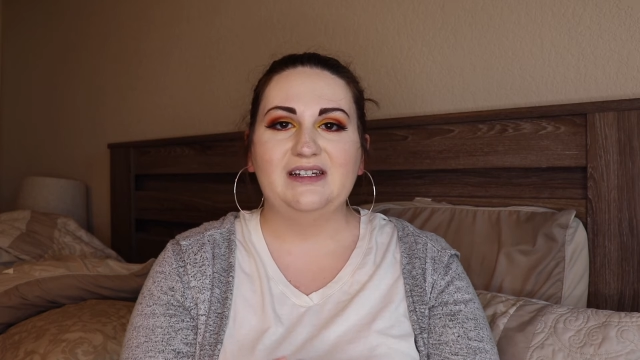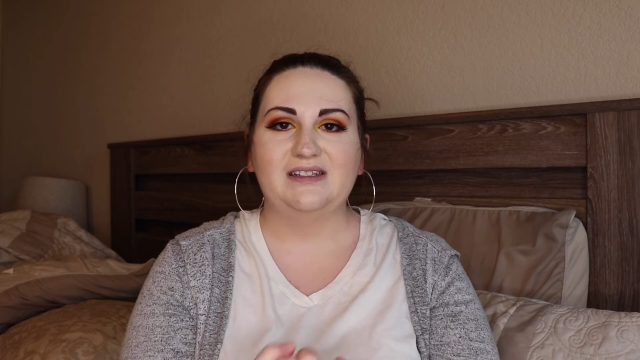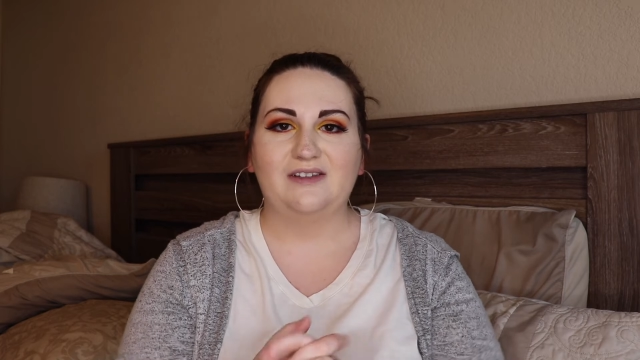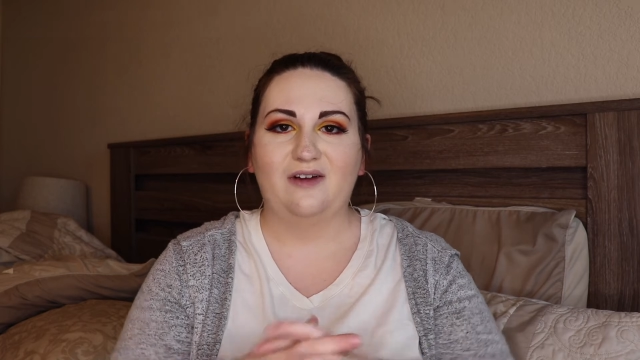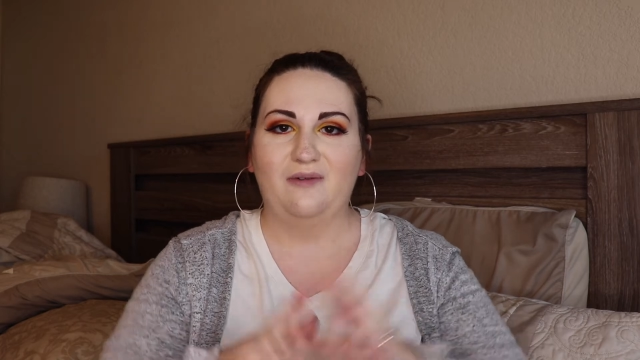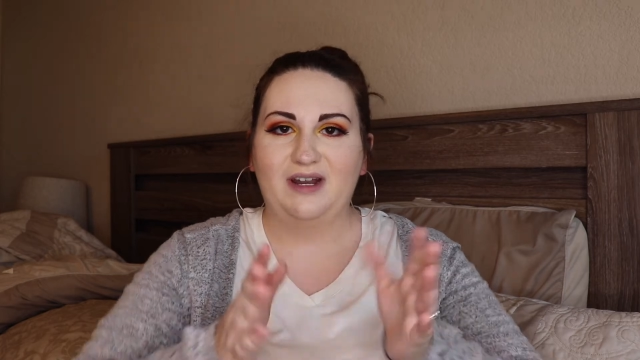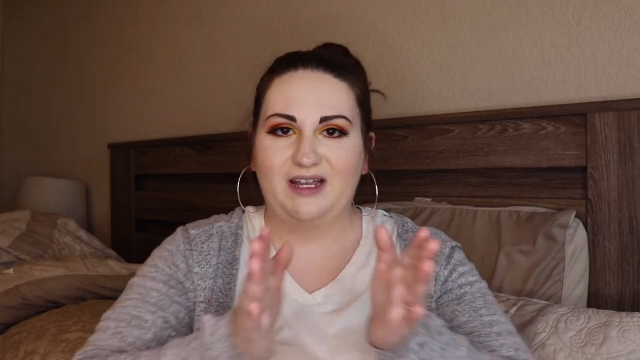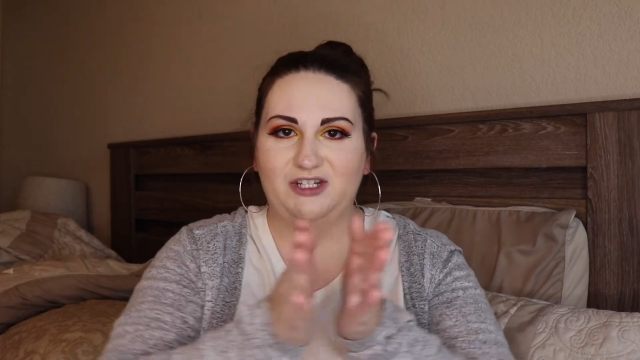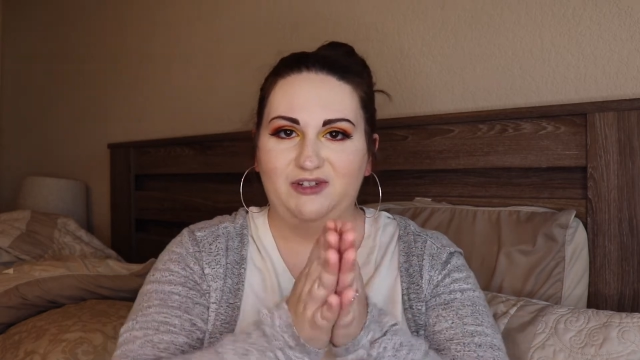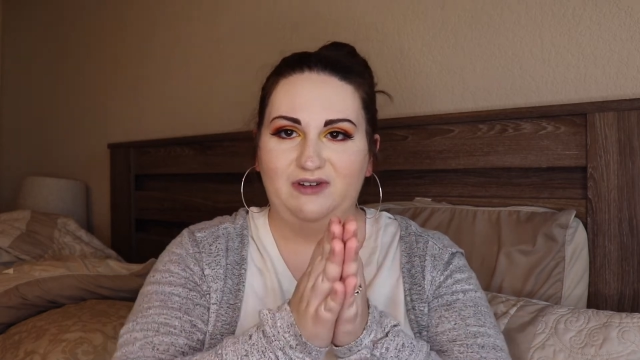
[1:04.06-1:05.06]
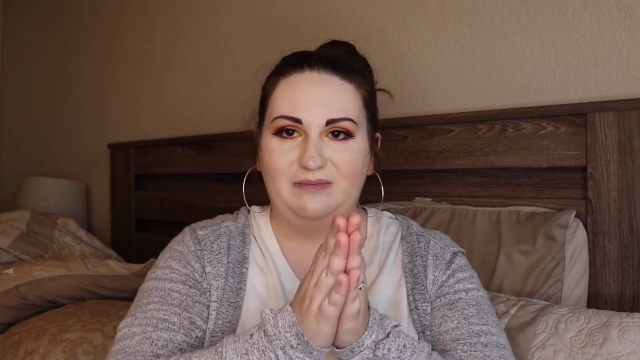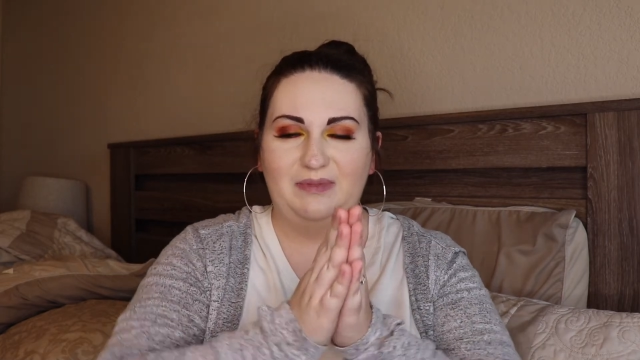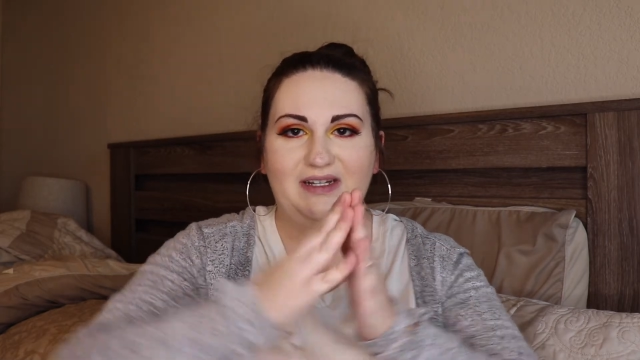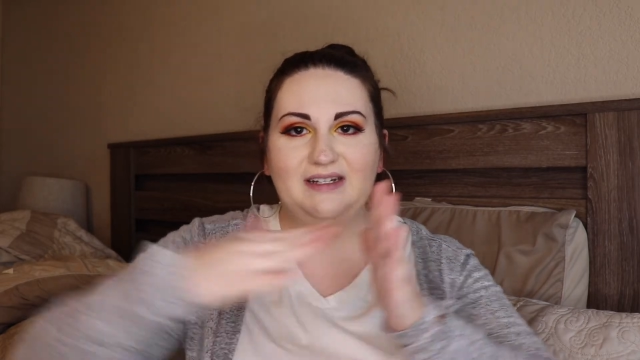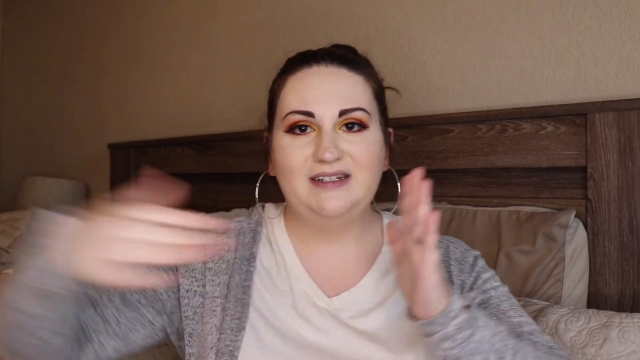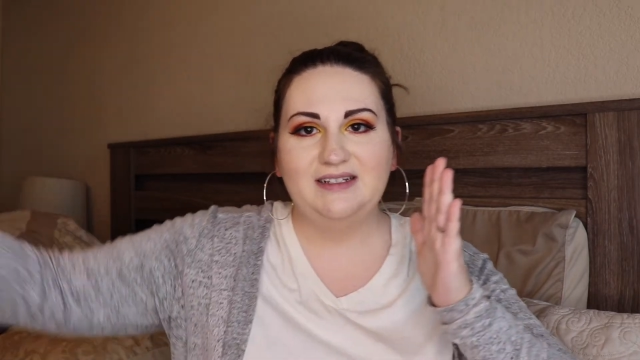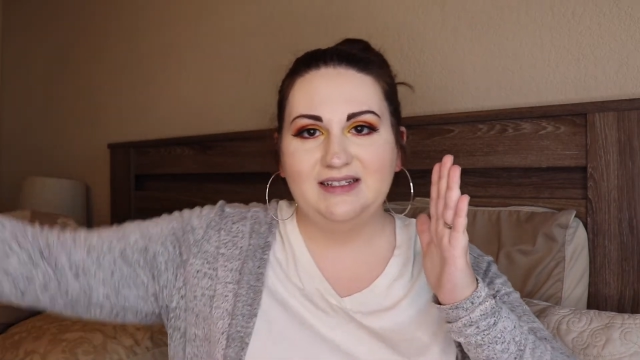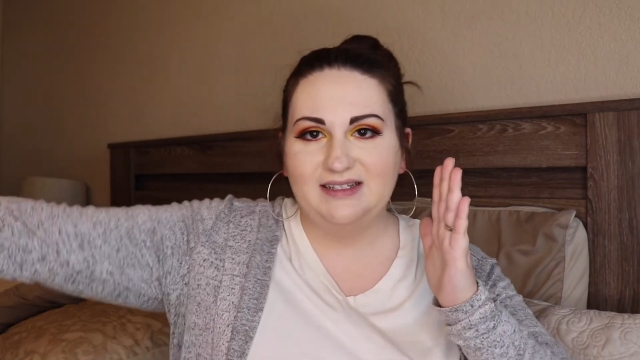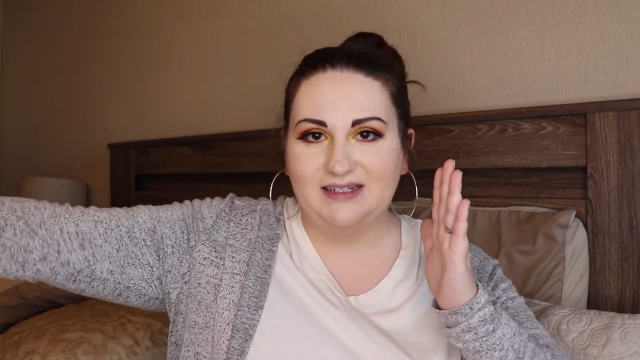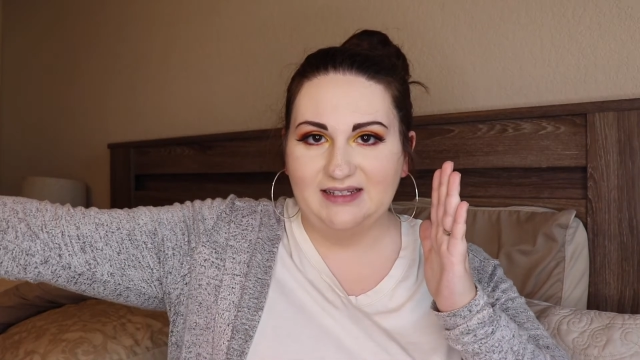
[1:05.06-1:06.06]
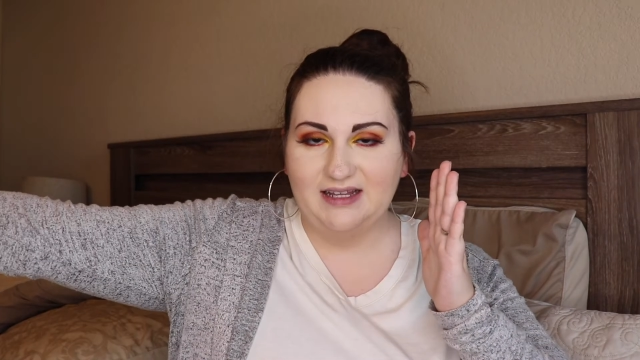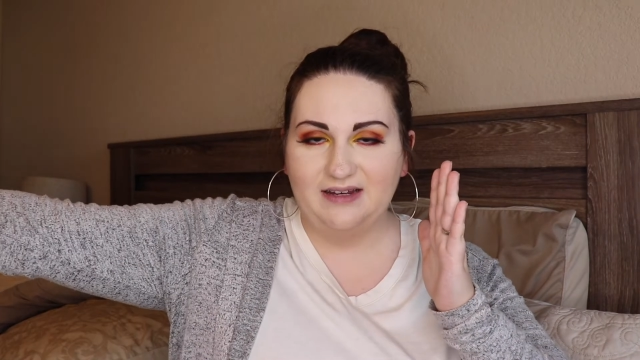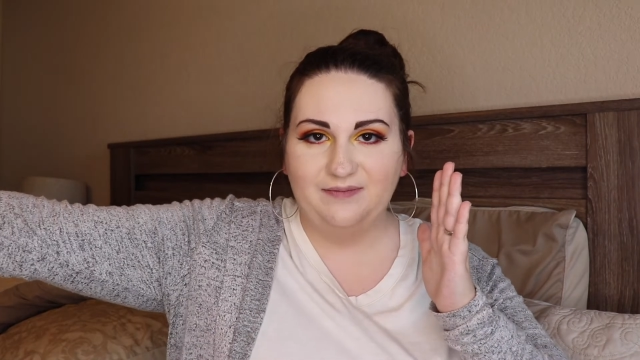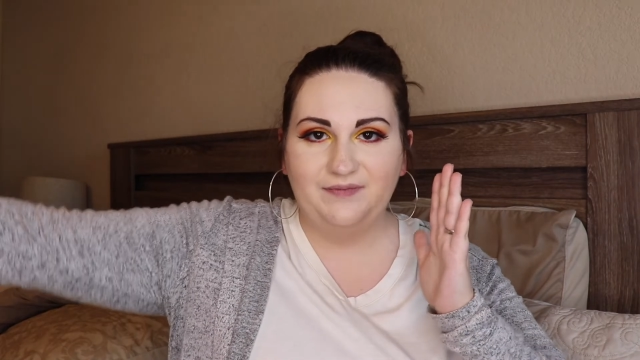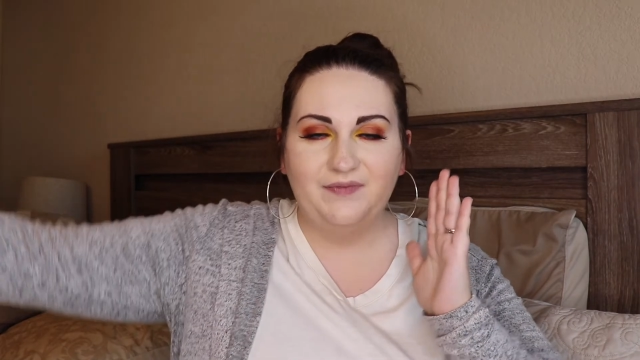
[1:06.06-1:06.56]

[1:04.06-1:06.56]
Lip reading: And so I want to catch you up since then.